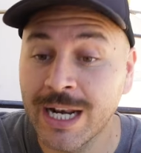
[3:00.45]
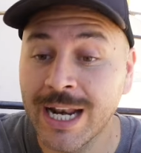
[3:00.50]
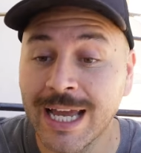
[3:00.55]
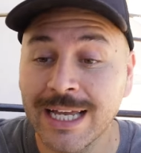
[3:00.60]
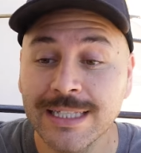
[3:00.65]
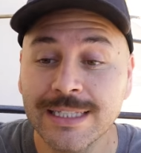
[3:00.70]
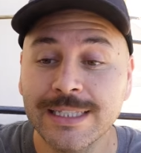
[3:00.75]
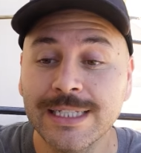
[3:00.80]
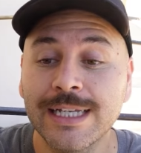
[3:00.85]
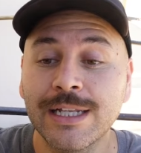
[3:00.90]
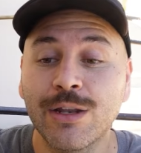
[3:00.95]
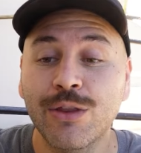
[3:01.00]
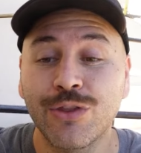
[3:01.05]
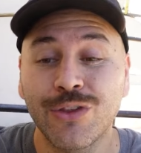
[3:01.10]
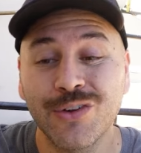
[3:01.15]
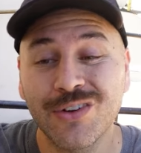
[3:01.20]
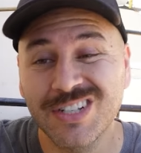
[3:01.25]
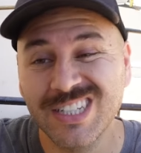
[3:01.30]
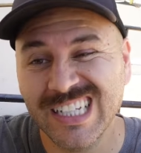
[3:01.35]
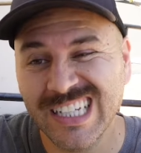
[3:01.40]
a
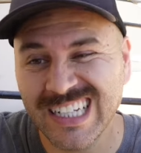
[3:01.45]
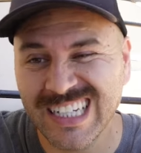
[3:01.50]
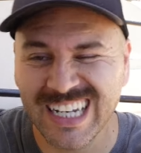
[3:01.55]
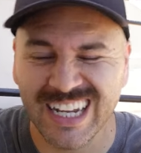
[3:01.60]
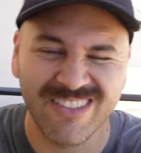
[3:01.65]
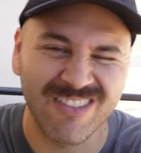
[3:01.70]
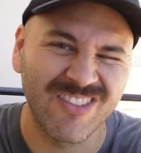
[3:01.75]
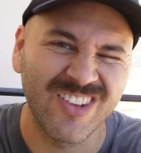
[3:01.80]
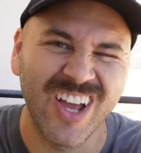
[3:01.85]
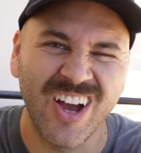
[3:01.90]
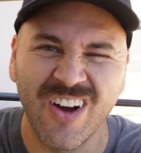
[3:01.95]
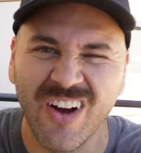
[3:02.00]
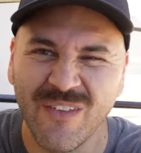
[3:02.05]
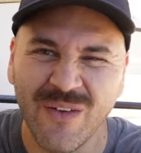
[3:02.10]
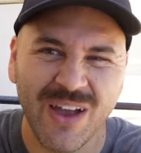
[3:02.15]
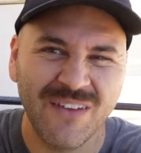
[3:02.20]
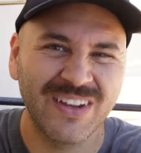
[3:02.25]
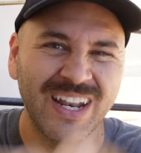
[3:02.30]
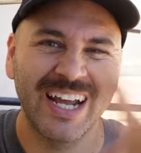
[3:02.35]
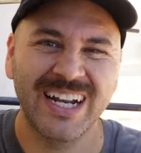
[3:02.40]
1913, never know.
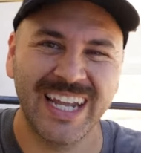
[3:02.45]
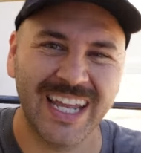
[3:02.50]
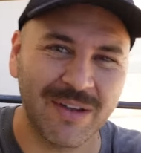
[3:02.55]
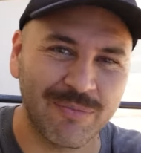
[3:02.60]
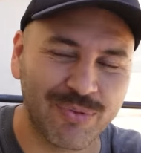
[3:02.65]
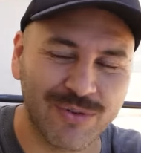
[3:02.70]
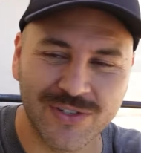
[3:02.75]
We have a 98%.